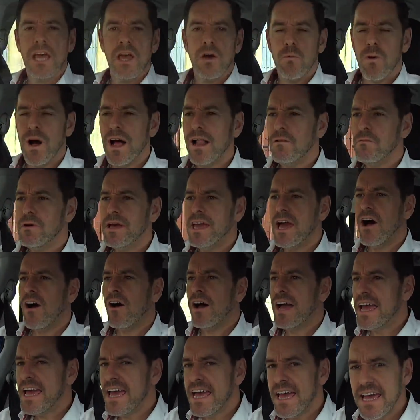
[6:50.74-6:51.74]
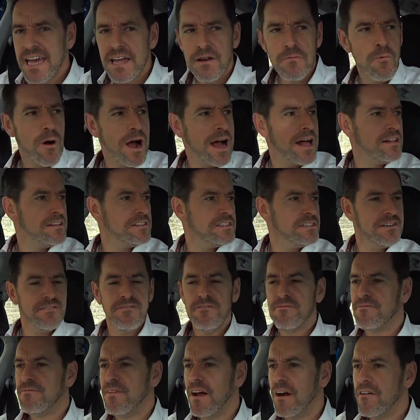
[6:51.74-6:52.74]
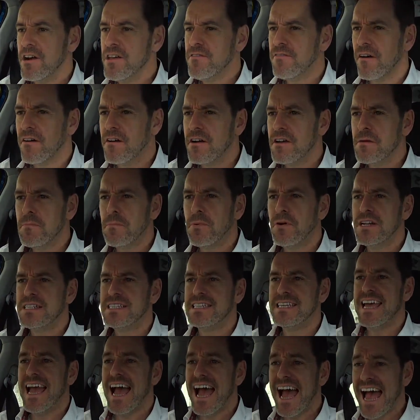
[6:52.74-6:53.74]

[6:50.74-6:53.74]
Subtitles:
Well, we are here in Wells, very, very pretty,